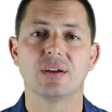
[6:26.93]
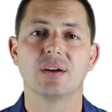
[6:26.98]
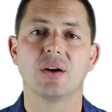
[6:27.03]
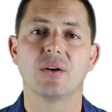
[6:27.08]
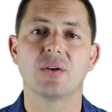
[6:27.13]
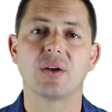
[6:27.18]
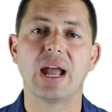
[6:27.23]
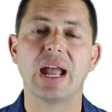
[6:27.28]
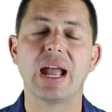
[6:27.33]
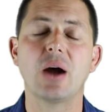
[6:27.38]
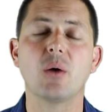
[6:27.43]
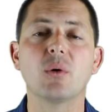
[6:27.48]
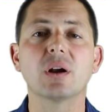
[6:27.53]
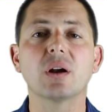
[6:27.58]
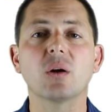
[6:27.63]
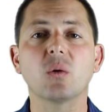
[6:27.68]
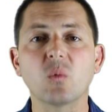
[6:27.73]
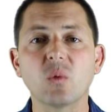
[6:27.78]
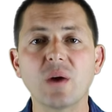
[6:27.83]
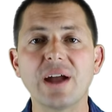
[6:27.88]
Okay, I
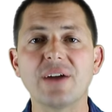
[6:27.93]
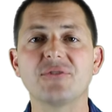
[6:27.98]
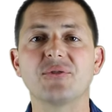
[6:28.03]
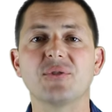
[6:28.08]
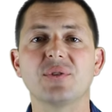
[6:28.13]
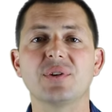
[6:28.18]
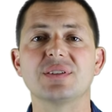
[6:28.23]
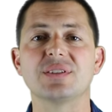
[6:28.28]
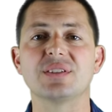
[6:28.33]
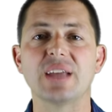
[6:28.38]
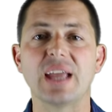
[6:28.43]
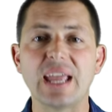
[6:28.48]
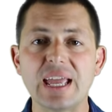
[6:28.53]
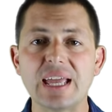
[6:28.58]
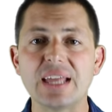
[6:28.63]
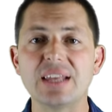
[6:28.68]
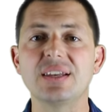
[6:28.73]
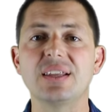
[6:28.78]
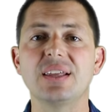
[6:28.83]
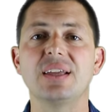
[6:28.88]
wanna reference
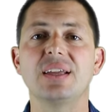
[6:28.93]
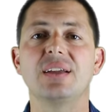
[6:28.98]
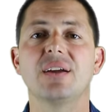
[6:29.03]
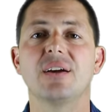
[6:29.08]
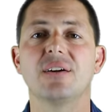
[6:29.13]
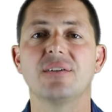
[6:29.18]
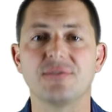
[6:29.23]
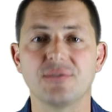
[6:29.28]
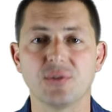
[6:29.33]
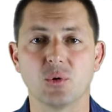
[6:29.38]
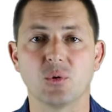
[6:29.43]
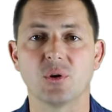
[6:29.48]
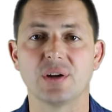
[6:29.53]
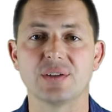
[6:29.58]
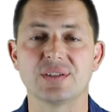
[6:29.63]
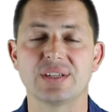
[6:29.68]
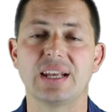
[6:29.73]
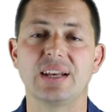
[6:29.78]
Andy Florance.